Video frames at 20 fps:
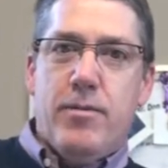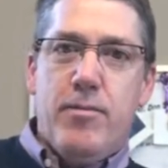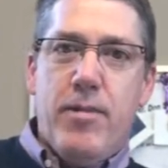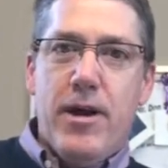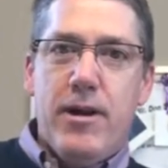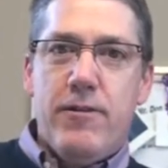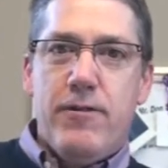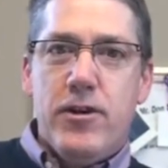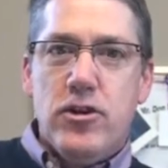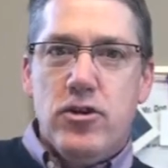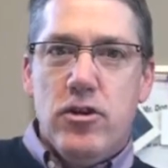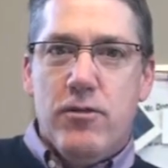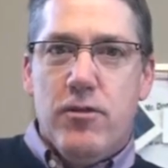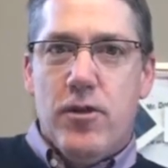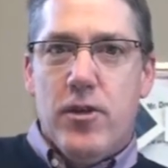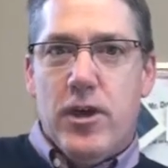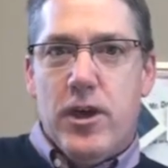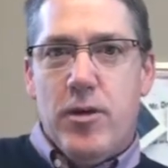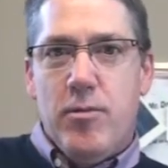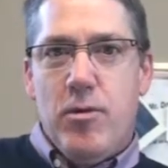beneficial
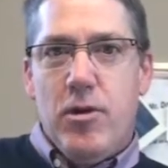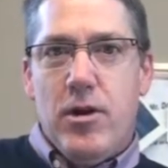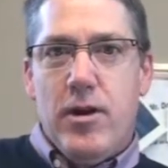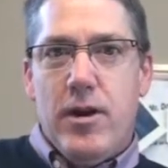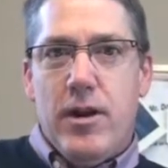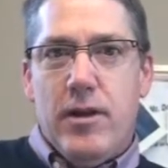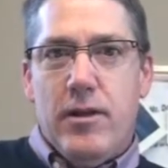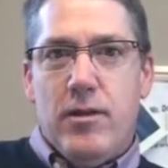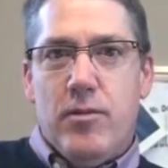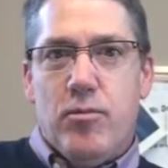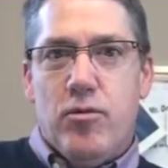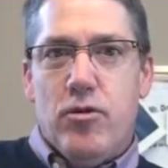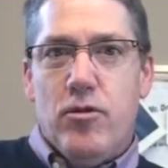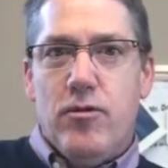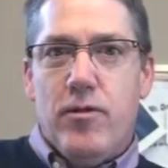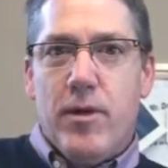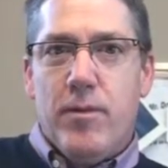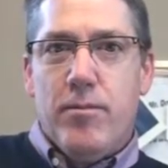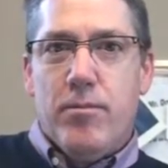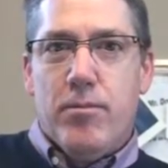for the community, to
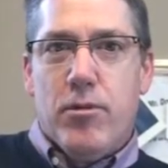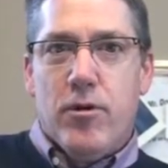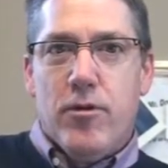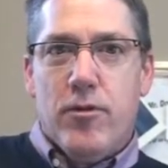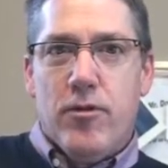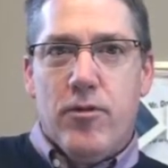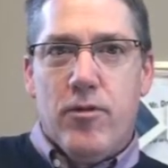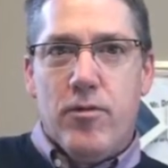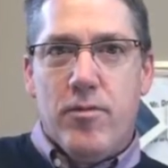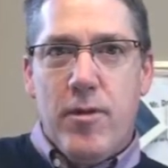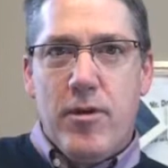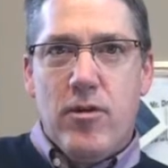prove that persons with